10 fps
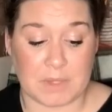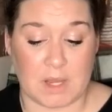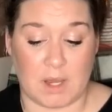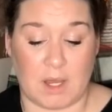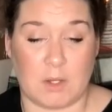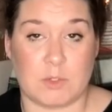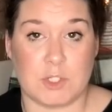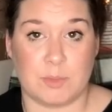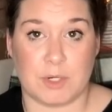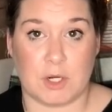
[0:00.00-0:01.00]
Uh, it was
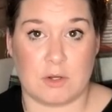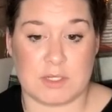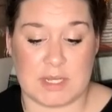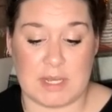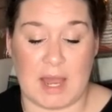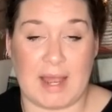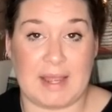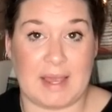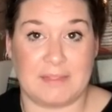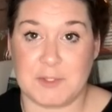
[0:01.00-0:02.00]
super cozy.
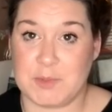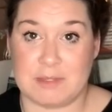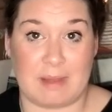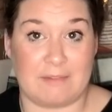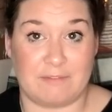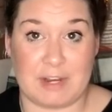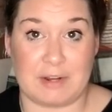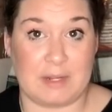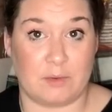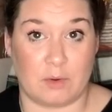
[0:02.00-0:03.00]
I This was in my
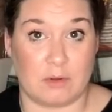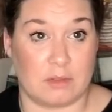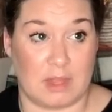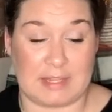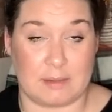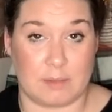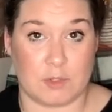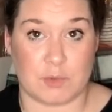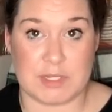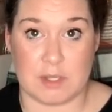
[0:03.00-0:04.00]
very, like the most
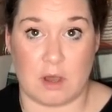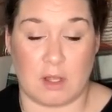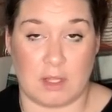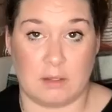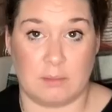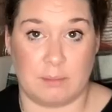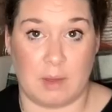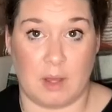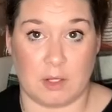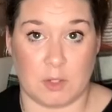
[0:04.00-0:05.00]
recent haul,
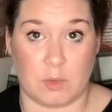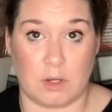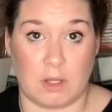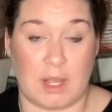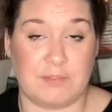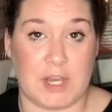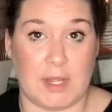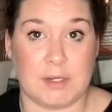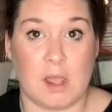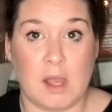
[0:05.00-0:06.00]
uh, Goodwill haul I've
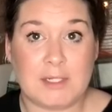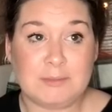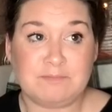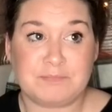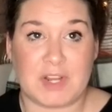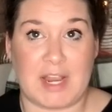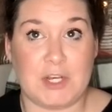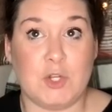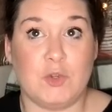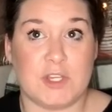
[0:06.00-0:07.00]
done. I
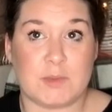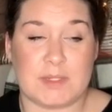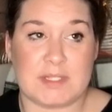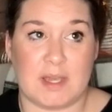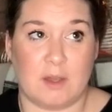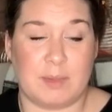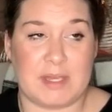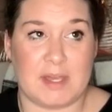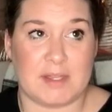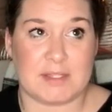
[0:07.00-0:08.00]
knew this would sell
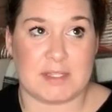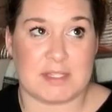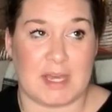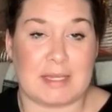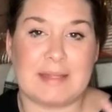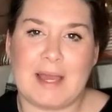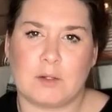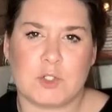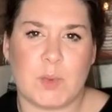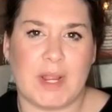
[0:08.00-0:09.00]
because it's like
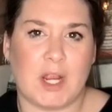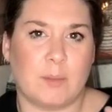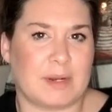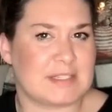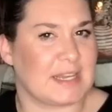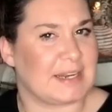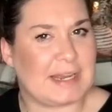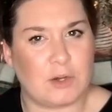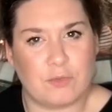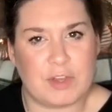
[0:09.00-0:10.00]
loungewear, but it's like an
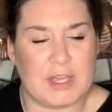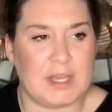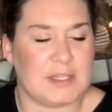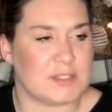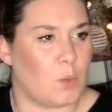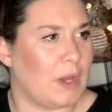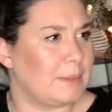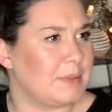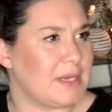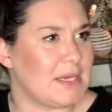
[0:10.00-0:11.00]
outfit. It's a one
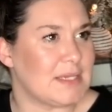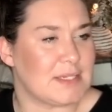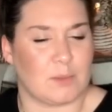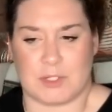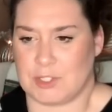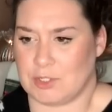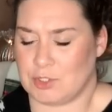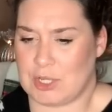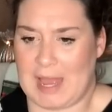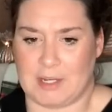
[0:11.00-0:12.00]
piece. It was
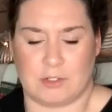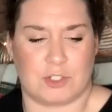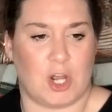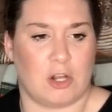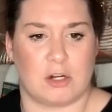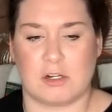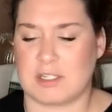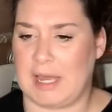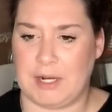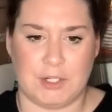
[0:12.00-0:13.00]
had joggers. It
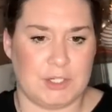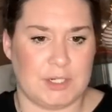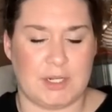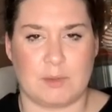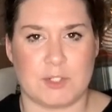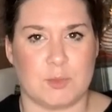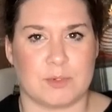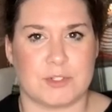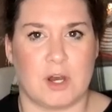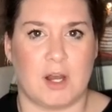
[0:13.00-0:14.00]
had a hood. It was super
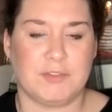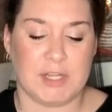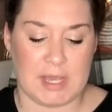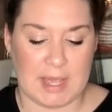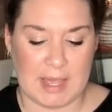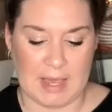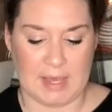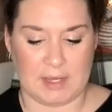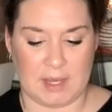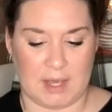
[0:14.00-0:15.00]
soft.
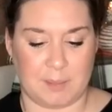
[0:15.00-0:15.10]
Uh,